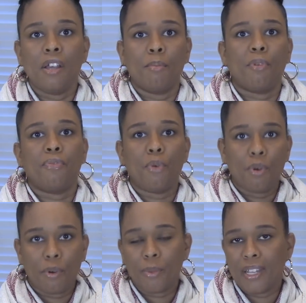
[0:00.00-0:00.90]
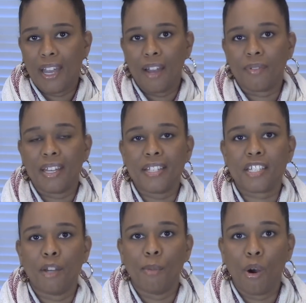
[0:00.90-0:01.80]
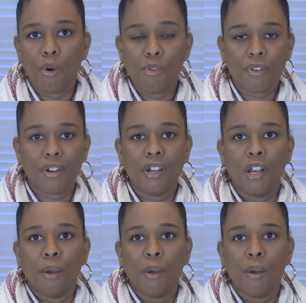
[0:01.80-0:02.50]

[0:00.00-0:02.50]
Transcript: before we have guests come over,